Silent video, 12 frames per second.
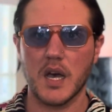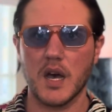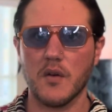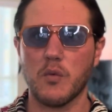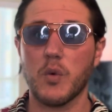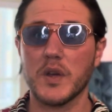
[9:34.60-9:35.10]

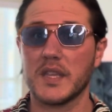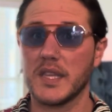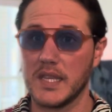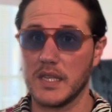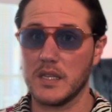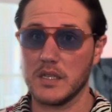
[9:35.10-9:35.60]
of what
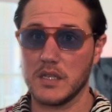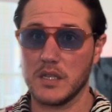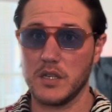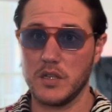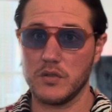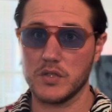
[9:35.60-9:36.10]
the
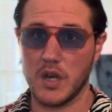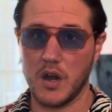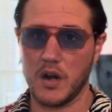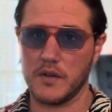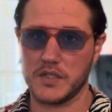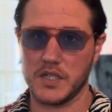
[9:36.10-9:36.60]
new
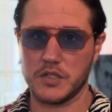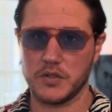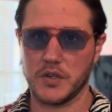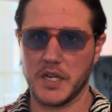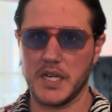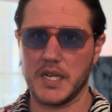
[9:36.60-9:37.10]
Zaharoff
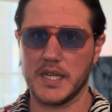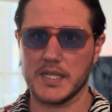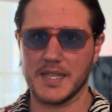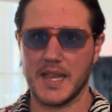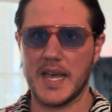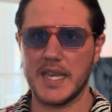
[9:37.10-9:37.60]
Citrine is
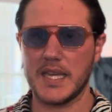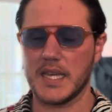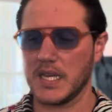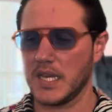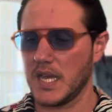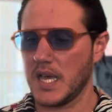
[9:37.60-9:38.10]
like,
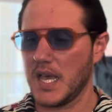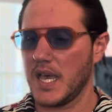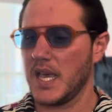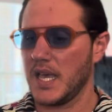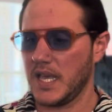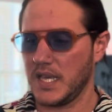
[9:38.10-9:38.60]

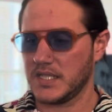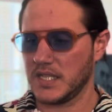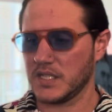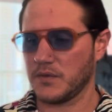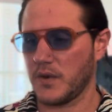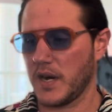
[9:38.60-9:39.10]
is this
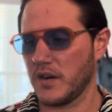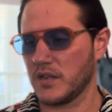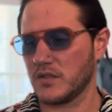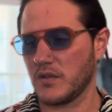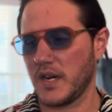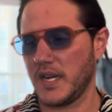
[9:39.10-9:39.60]

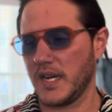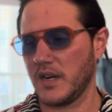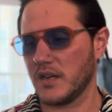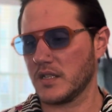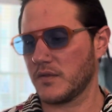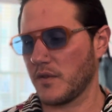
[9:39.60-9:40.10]
fragrance right here.
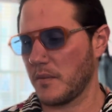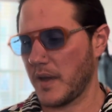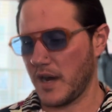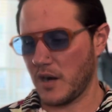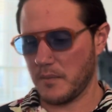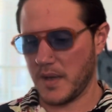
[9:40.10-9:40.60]
It's from
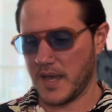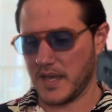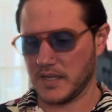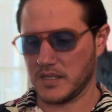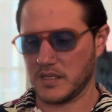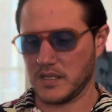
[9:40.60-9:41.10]

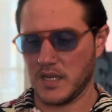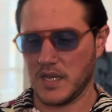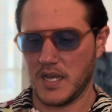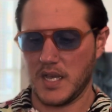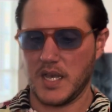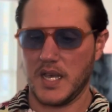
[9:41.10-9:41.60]
Hermes,
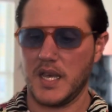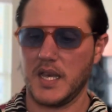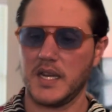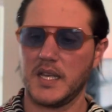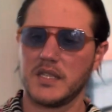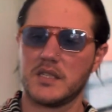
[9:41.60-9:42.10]
and
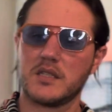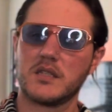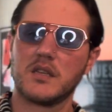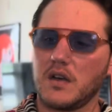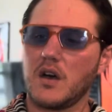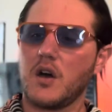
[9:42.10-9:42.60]

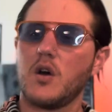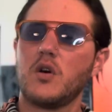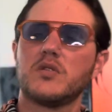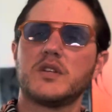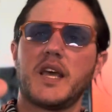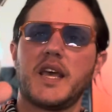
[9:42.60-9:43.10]
it's Eau
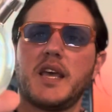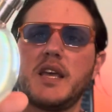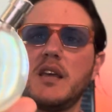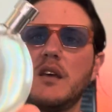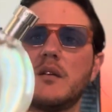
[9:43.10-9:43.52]
de